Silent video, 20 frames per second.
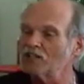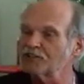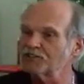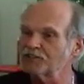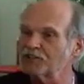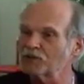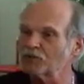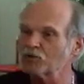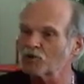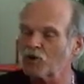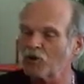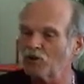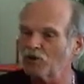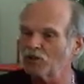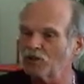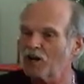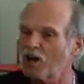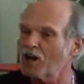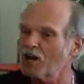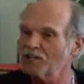As the
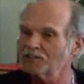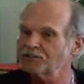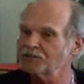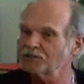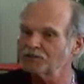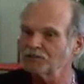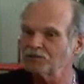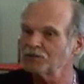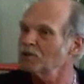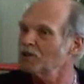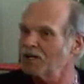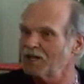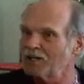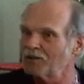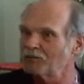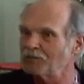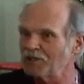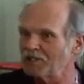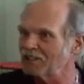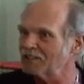roll ought to
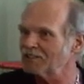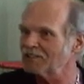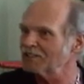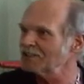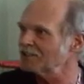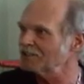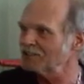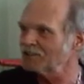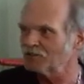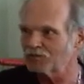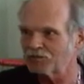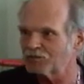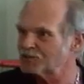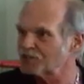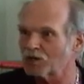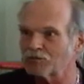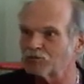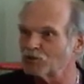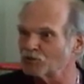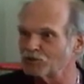be a little
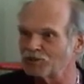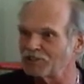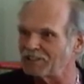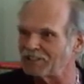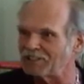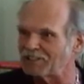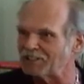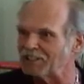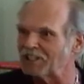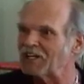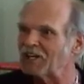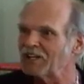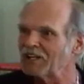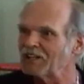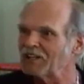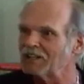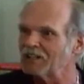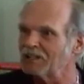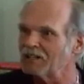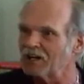subroutine
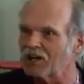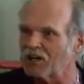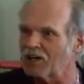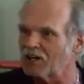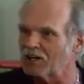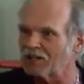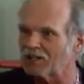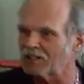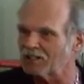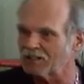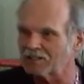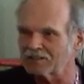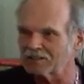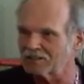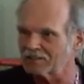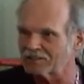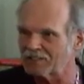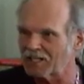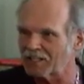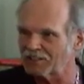
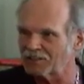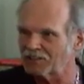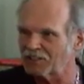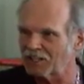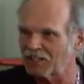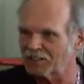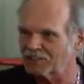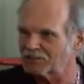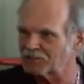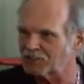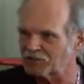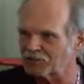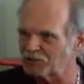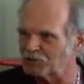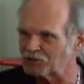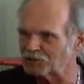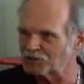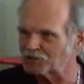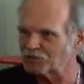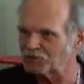that
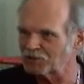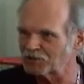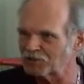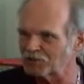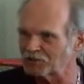executes.